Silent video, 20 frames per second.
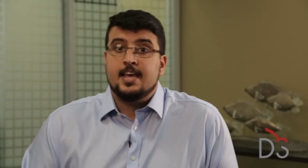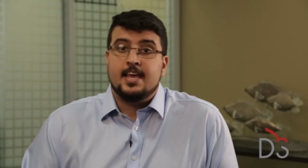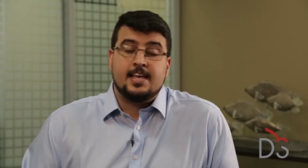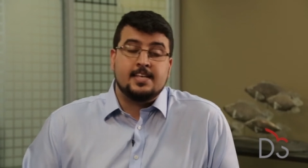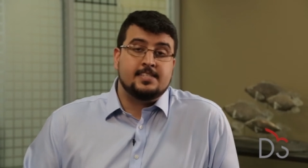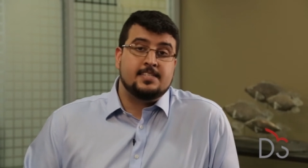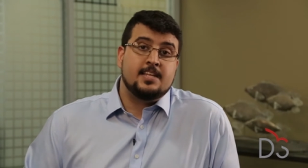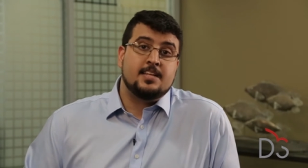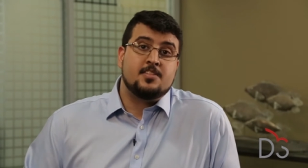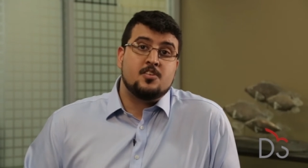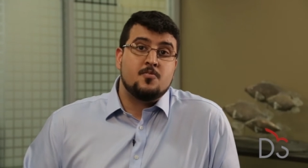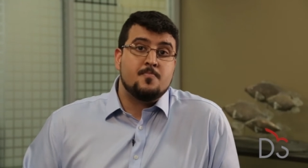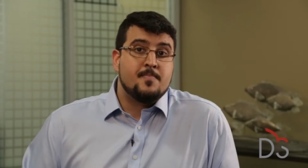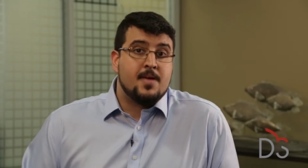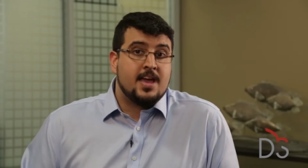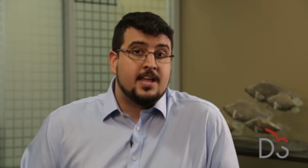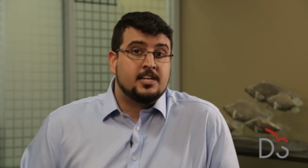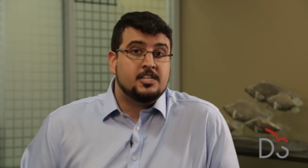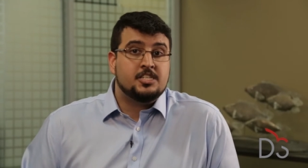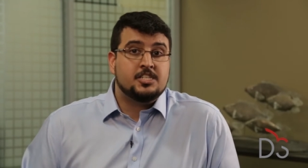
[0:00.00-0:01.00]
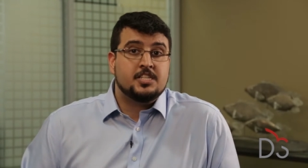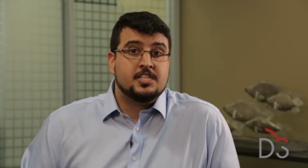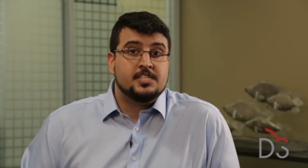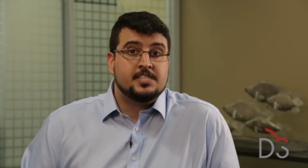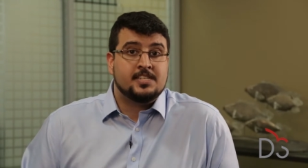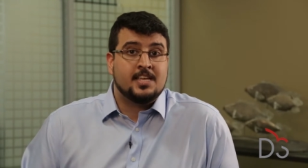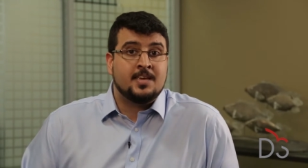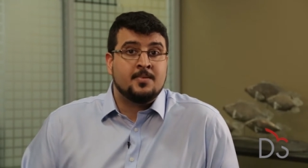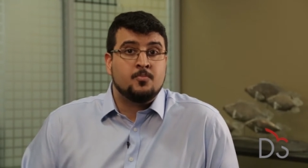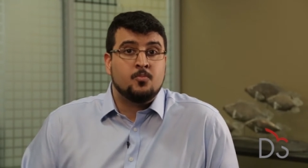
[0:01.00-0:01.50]
is that they're managed the
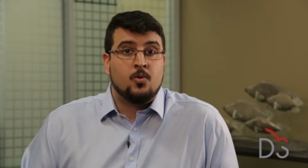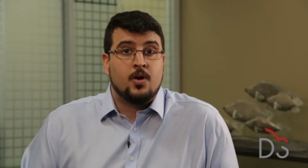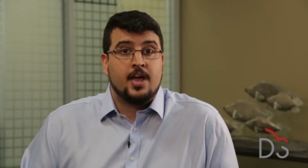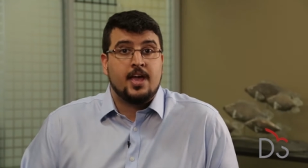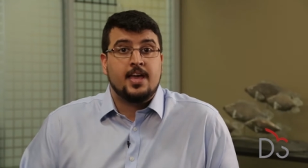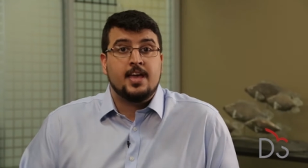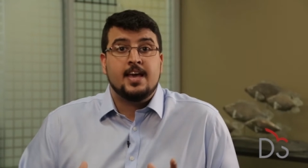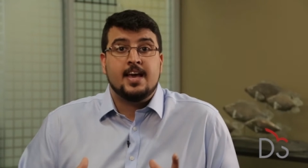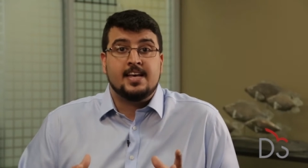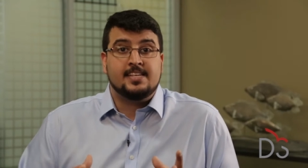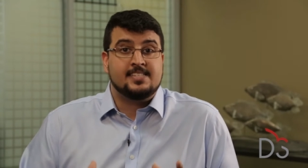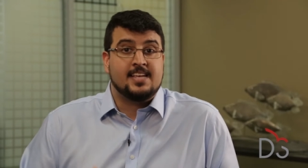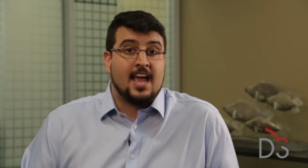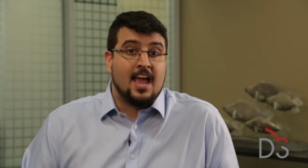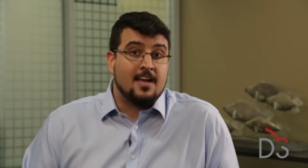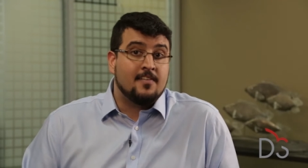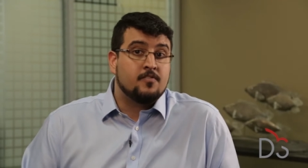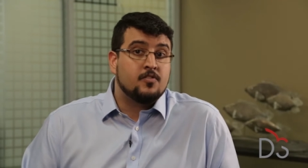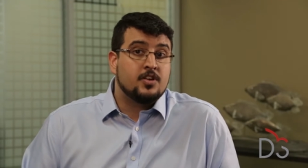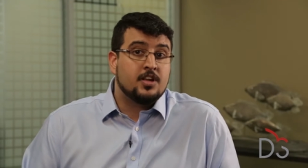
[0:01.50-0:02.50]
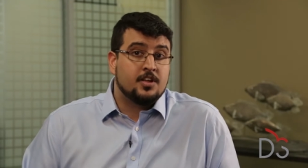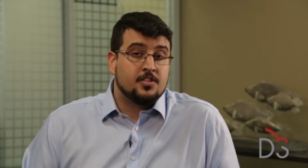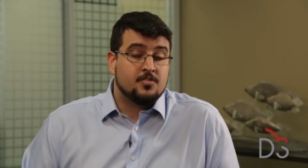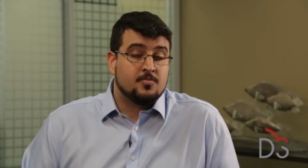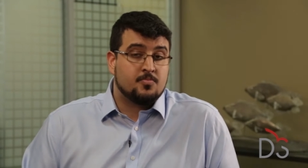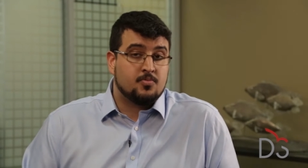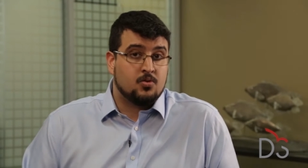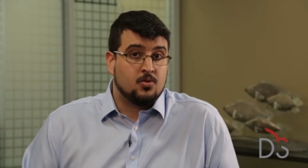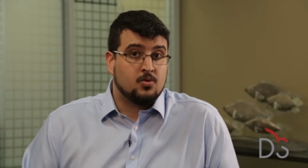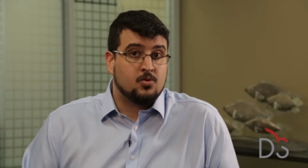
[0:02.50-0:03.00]
same way as every other
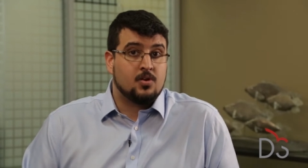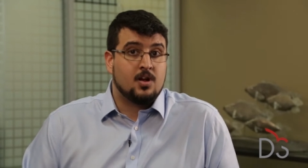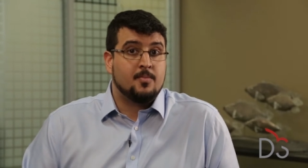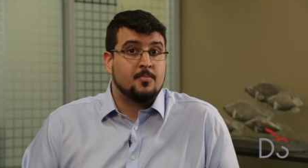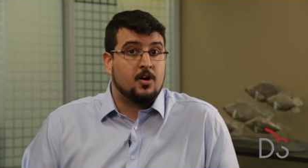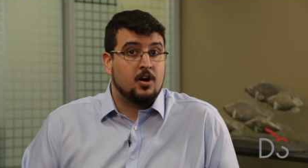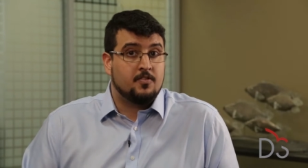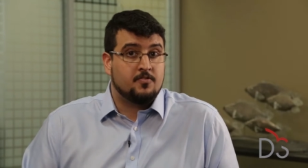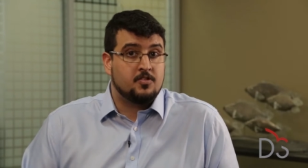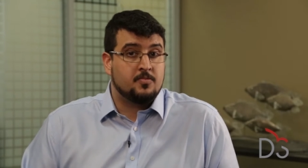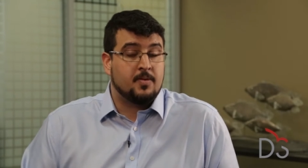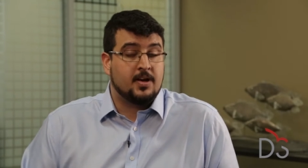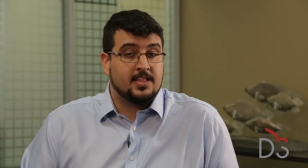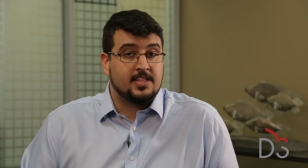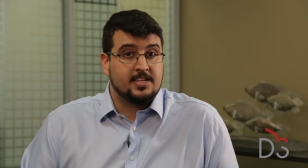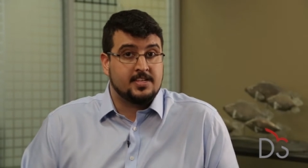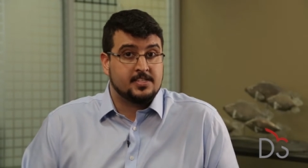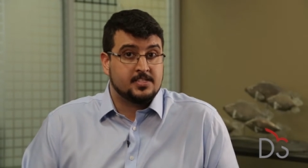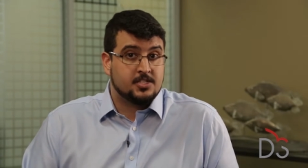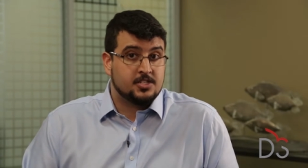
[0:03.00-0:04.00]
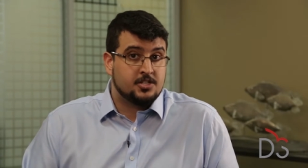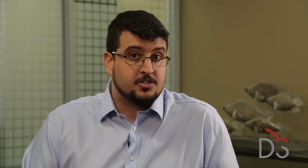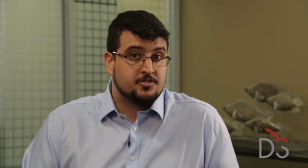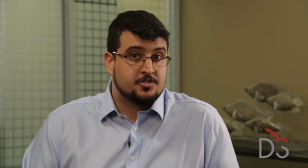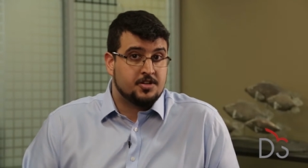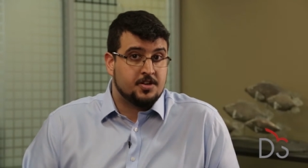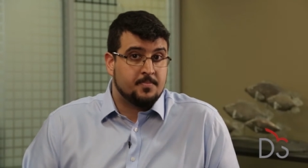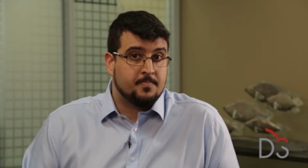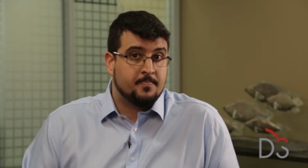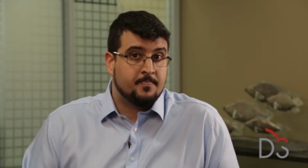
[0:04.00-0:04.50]
program offered by the
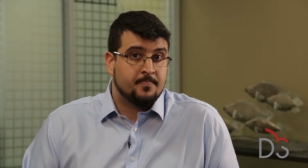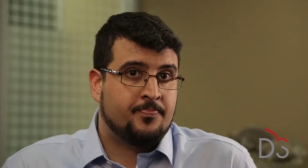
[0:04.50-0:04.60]
institution.